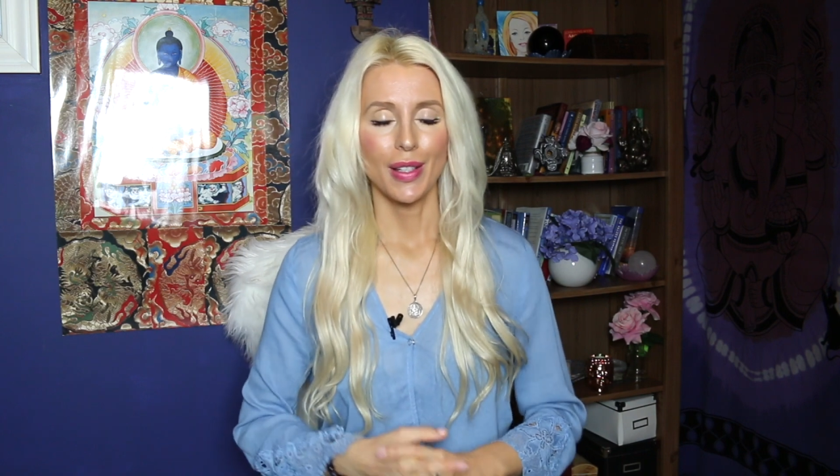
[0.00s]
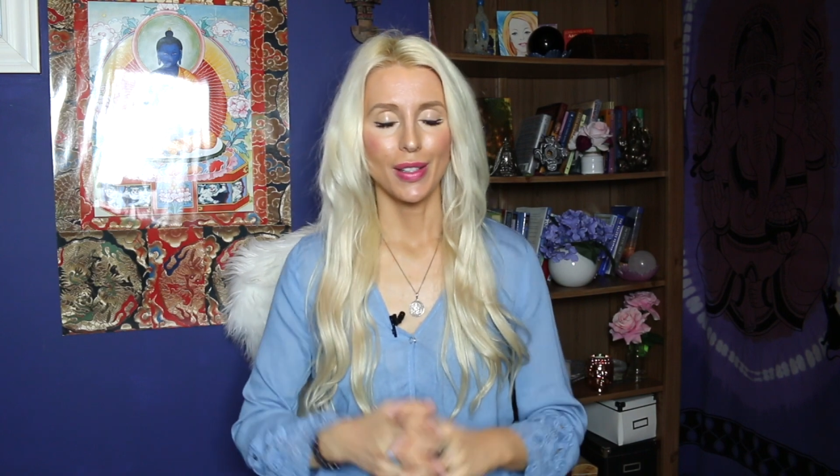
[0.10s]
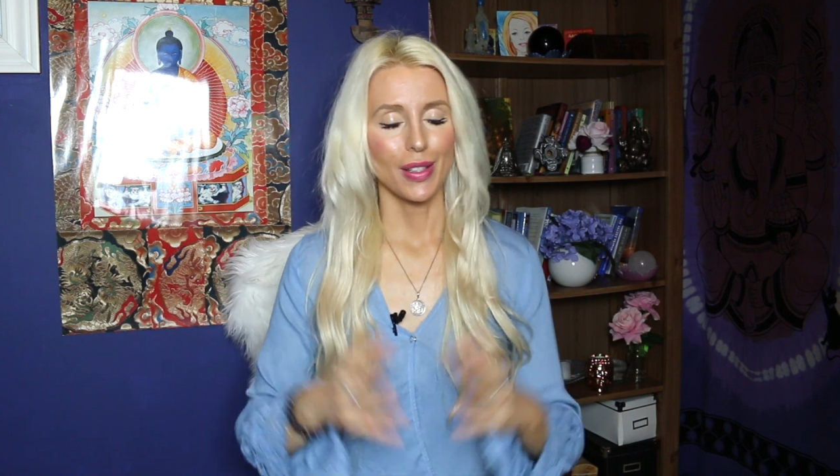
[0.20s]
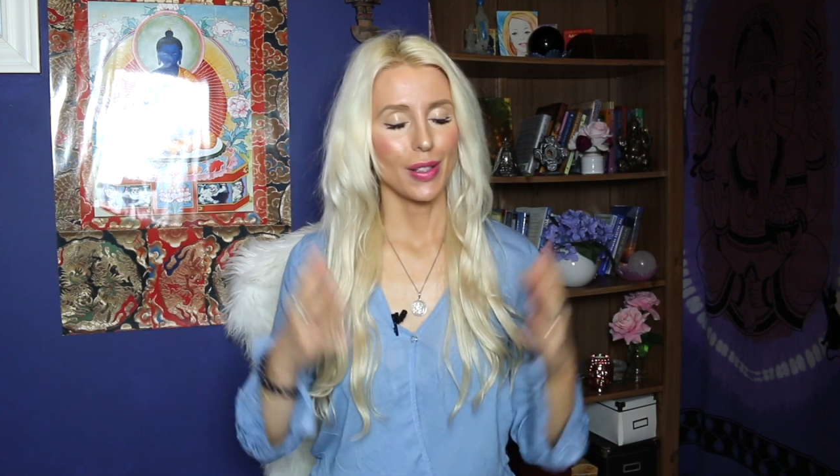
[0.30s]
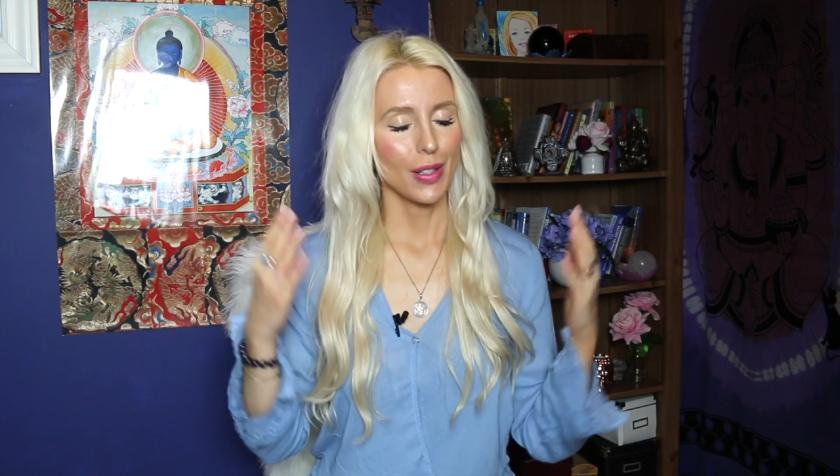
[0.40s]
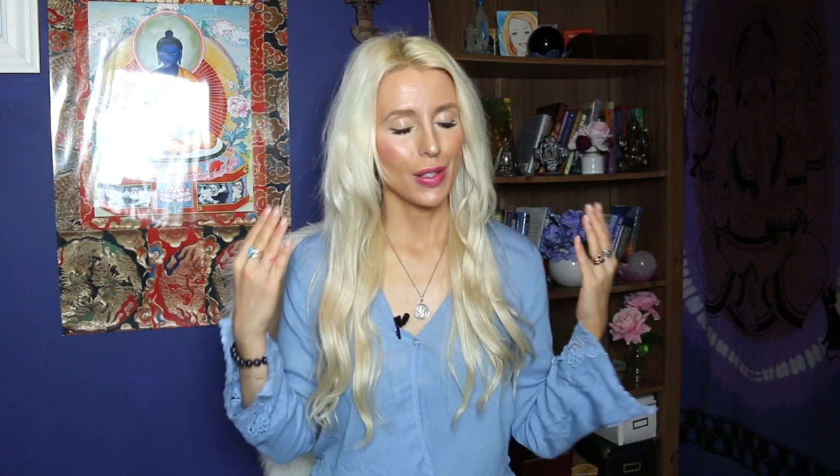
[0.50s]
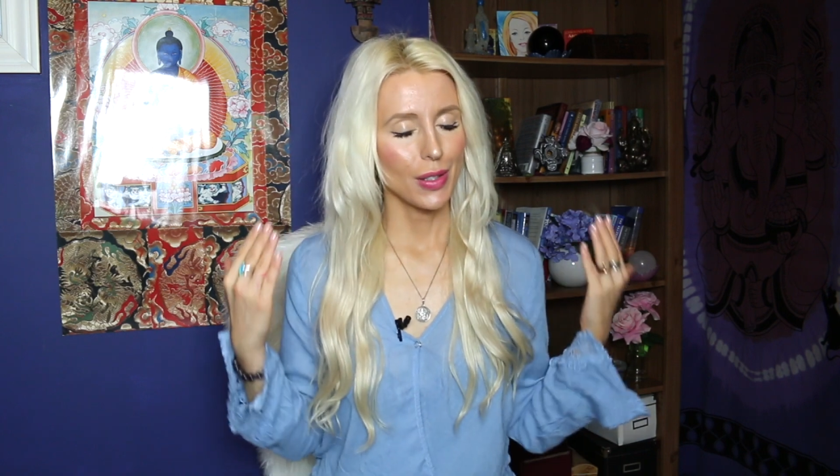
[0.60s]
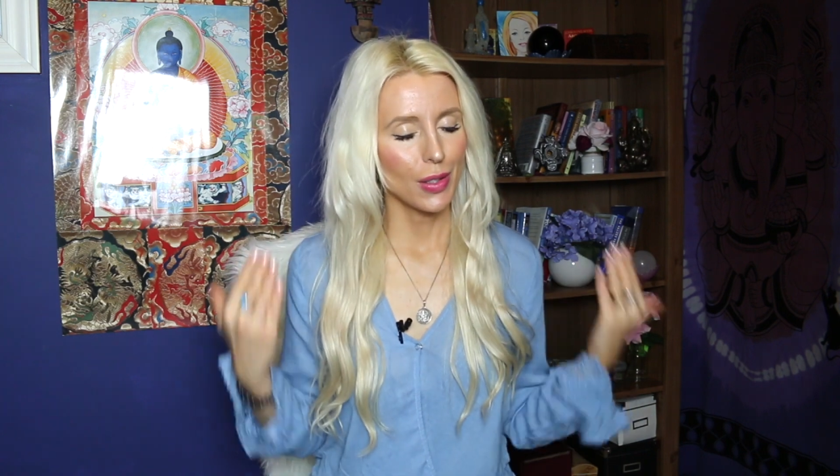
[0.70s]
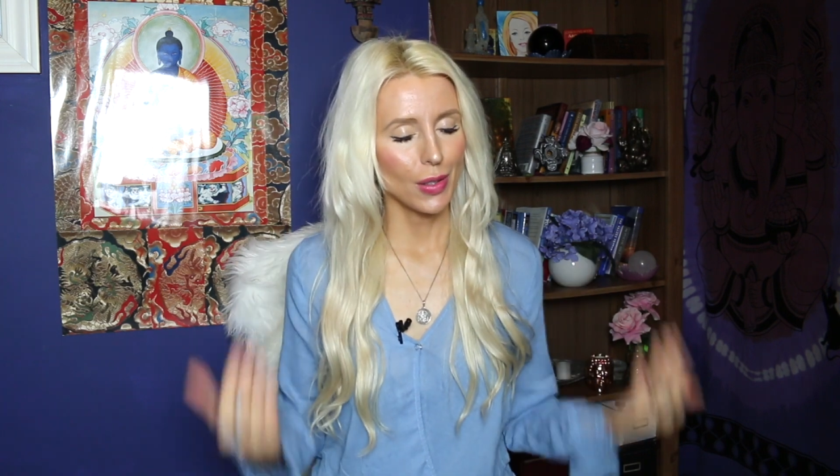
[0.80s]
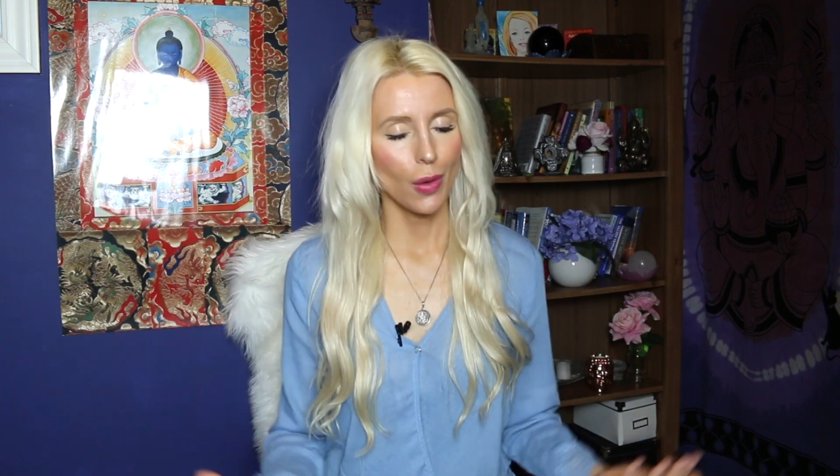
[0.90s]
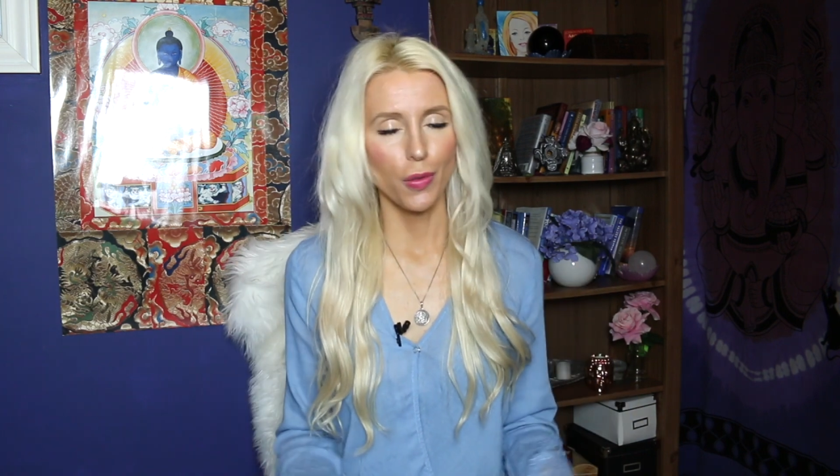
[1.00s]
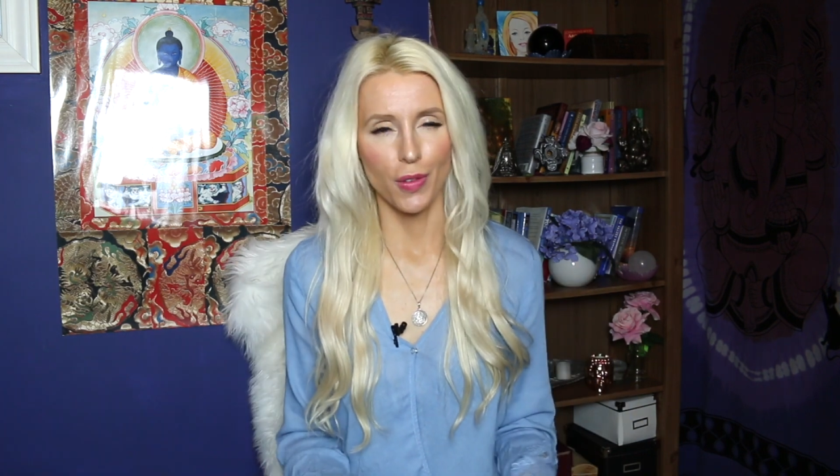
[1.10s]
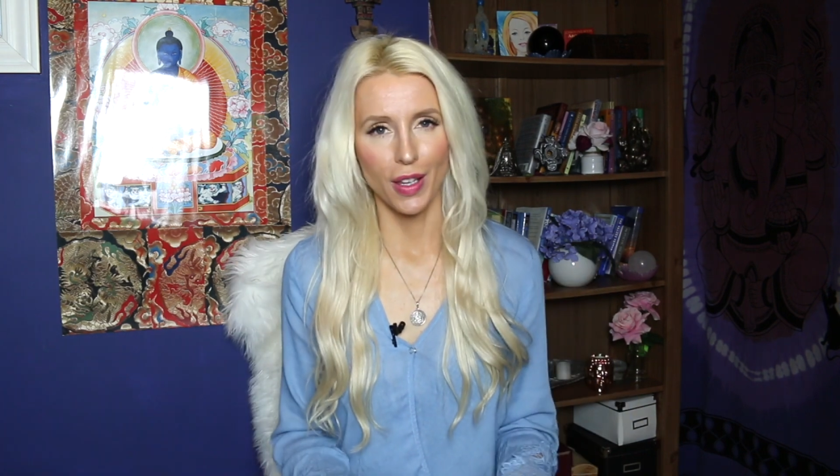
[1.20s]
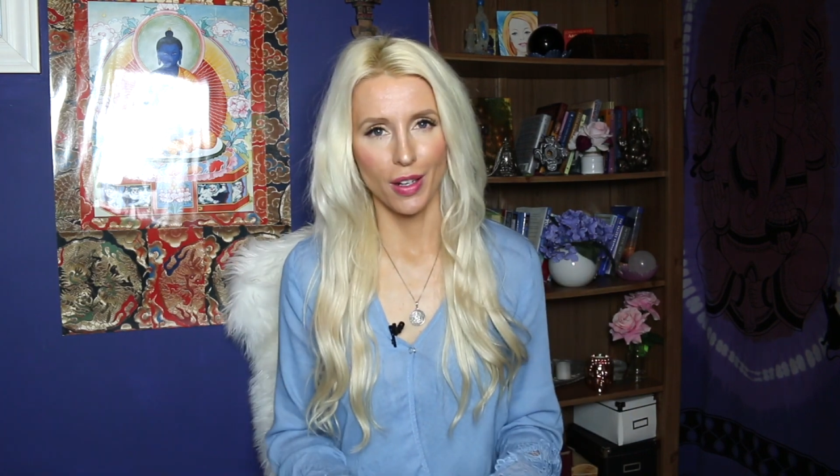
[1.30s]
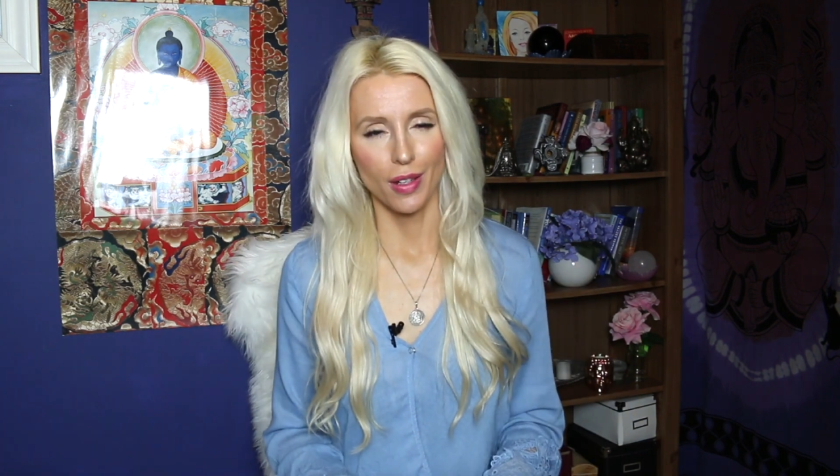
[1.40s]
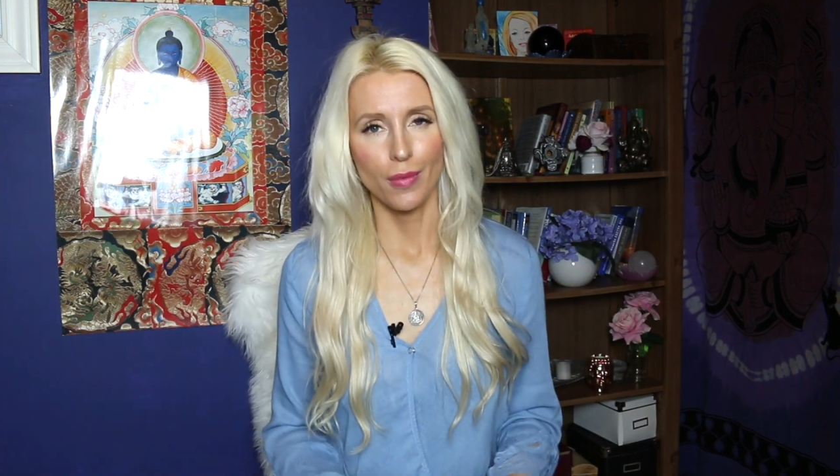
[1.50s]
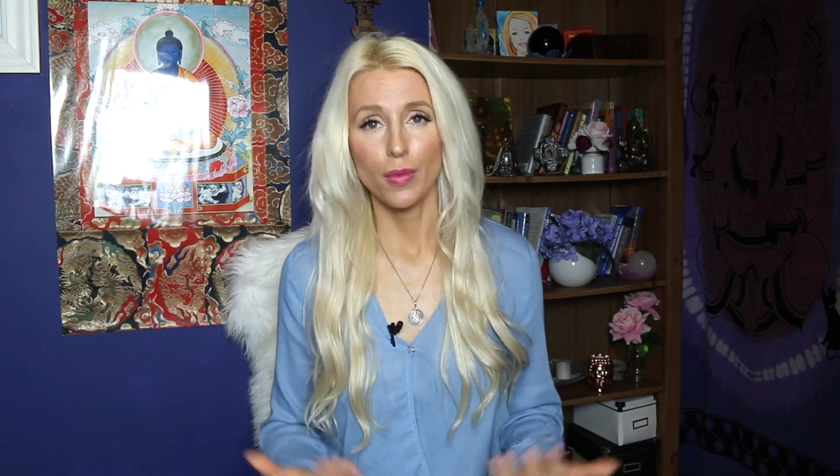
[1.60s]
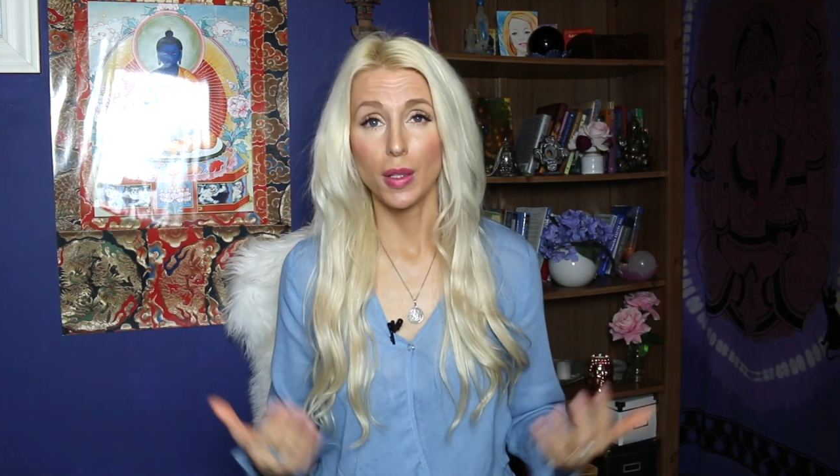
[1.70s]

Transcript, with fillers: And no fear.